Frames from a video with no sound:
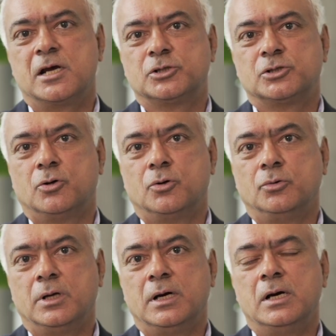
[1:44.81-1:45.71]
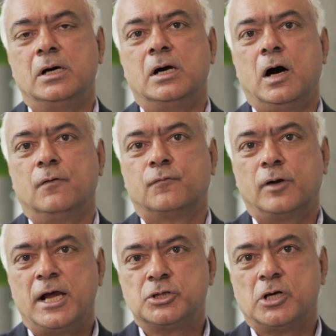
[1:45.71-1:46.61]
has shown how
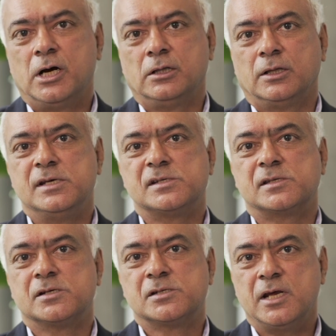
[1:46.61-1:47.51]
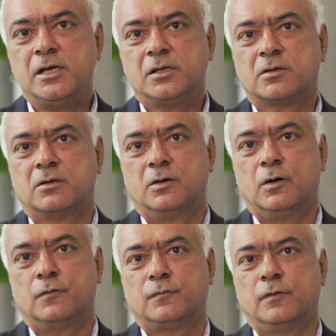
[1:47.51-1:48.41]
fragile is the state
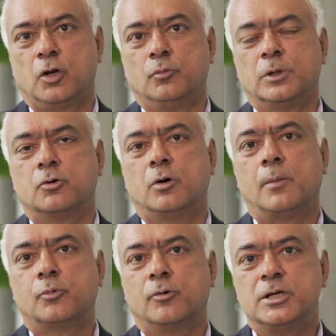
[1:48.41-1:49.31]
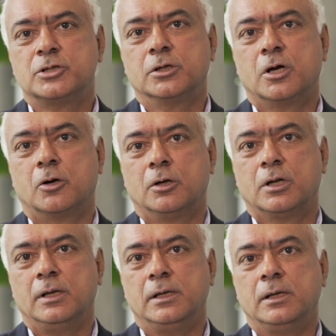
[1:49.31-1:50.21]
of global cooperation
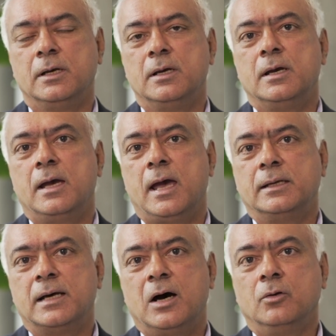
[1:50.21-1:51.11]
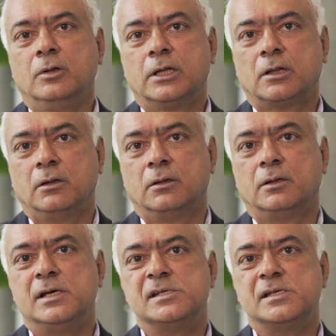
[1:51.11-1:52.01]
currently and how little
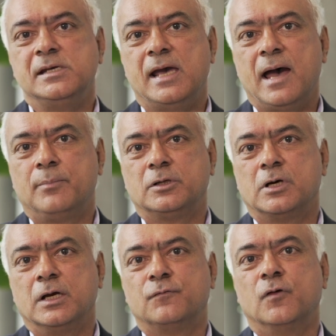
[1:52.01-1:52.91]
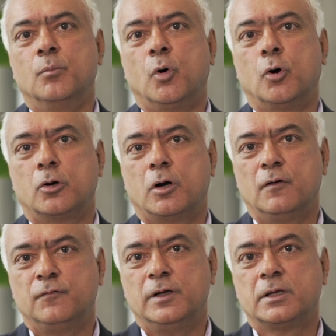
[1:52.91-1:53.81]
is the appetite for more
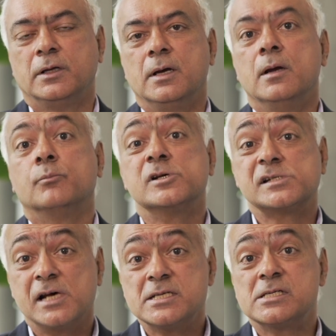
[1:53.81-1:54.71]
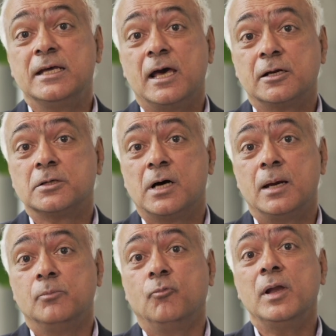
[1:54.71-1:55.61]
of it, precisely at a
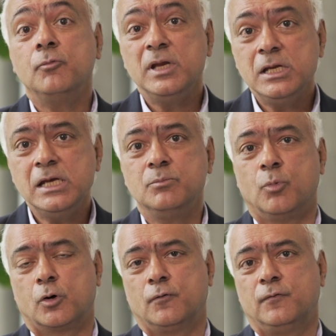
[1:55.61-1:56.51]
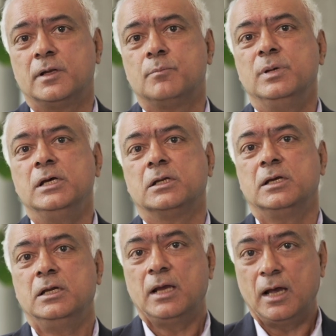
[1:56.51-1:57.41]
time when we need more of it, be
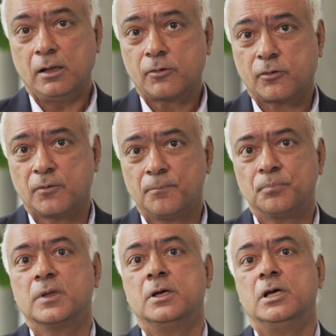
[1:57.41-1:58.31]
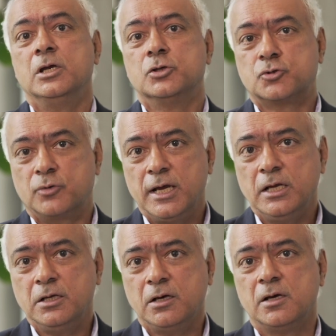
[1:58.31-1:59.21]
it in health, in
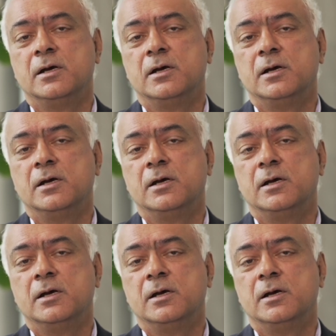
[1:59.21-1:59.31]
trade,